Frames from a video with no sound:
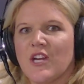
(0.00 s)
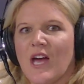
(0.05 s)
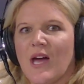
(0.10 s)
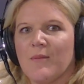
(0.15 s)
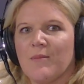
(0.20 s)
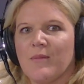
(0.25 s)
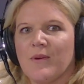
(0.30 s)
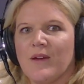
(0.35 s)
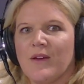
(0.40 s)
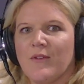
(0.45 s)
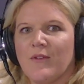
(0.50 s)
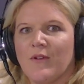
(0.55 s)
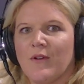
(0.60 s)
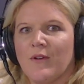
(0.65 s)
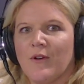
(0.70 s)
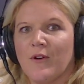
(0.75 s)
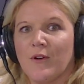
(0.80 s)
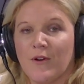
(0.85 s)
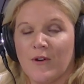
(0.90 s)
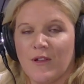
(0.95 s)
shop
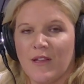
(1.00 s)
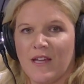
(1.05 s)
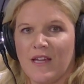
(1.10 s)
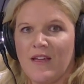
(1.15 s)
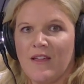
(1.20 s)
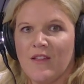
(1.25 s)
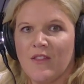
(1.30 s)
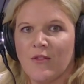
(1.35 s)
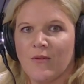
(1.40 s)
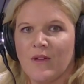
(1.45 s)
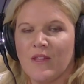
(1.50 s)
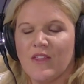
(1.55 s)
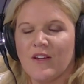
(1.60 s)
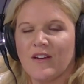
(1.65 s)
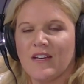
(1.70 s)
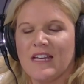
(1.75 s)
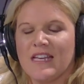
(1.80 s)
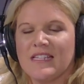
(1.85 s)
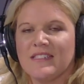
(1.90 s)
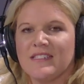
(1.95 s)
early
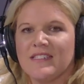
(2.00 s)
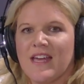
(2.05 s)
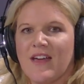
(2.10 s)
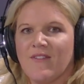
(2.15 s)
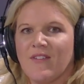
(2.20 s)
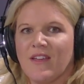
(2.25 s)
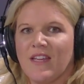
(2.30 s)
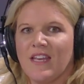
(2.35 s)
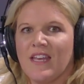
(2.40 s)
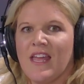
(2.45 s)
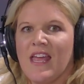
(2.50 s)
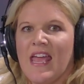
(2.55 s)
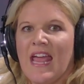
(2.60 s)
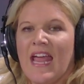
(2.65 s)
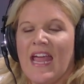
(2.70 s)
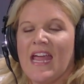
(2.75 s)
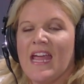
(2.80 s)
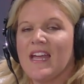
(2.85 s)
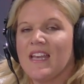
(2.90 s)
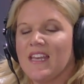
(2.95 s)
3.30 to 7
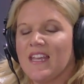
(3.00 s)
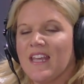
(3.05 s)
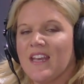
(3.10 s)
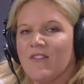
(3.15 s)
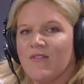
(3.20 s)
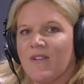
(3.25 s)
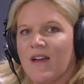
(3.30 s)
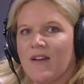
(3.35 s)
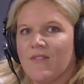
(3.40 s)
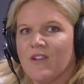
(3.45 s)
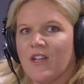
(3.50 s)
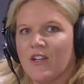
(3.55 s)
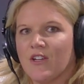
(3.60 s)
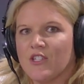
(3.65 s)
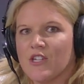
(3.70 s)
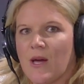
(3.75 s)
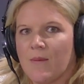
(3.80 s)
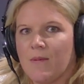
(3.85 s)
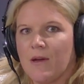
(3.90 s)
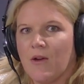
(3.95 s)
and get a
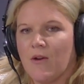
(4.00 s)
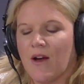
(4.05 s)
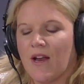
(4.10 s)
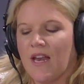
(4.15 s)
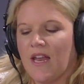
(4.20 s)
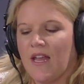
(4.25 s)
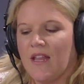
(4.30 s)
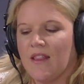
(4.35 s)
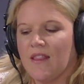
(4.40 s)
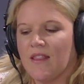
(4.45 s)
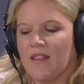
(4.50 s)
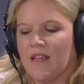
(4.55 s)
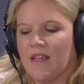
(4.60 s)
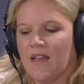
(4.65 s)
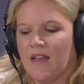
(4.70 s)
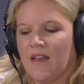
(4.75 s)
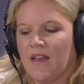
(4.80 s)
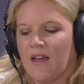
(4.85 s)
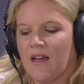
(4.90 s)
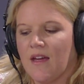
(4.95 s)
$5 shopping credit
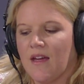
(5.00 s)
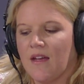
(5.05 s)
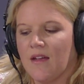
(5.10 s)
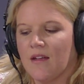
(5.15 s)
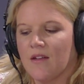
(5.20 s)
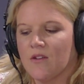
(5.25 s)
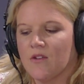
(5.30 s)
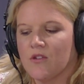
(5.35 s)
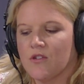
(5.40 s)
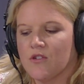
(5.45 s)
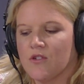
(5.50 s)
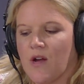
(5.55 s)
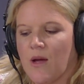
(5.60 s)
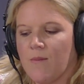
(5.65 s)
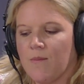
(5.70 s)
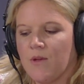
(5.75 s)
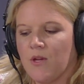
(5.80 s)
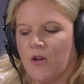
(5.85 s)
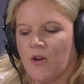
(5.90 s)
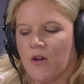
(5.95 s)
then uh,
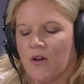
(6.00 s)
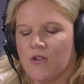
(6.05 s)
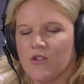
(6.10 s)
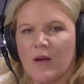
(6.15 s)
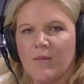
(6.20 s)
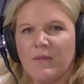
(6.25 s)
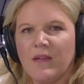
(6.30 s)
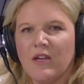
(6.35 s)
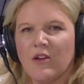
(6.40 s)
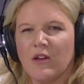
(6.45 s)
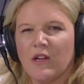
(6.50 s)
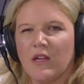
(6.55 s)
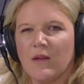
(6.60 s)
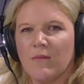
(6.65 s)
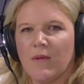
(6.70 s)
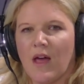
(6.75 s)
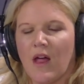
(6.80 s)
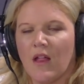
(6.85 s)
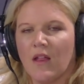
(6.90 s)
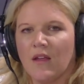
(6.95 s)
drop your drop me your
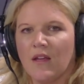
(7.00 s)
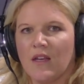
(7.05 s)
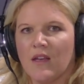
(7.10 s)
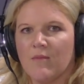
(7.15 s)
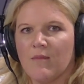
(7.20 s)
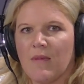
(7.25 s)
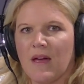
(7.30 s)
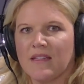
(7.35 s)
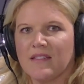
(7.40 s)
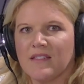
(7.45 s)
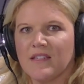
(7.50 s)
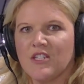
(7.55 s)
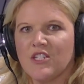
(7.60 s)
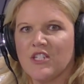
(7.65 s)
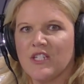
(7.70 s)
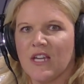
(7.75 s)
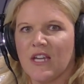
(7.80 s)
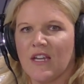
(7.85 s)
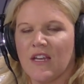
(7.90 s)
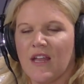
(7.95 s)
email and a
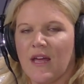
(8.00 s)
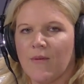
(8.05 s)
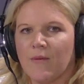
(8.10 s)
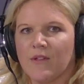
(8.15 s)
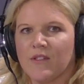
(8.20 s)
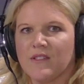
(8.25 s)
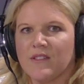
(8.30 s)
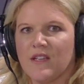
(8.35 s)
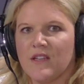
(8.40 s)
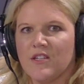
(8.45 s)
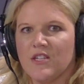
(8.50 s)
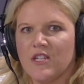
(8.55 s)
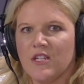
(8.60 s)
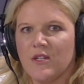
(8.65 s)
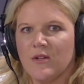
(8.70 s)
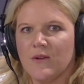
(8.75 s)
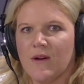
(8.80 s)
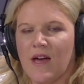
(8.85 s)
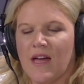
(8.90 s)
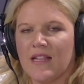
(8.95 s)
message and i will send
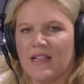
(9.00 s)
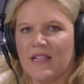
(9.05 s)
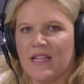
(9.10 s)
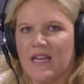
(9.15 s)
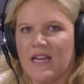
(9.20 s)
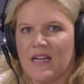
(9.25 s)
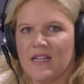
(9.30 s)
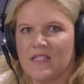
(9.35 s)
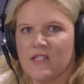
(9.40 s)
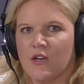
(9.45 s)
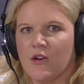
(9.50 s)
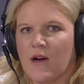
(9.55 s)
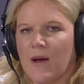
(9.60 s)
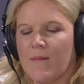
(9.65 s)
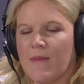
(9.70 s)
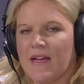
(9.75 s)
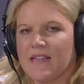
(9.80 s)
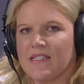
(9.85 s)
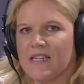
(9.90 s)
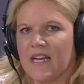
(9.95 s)
you a link to
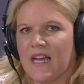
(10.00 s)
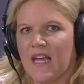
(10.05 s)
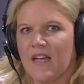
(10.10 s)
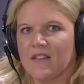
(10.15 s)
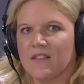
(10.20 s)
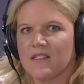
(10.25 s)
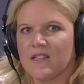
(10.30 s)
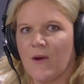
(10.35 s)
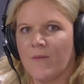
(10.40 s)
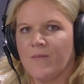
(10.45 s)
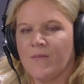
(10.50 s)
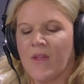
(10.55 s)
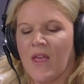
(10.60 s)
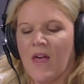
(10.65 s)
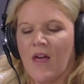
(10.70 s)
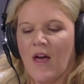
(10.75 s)
grab that ticket so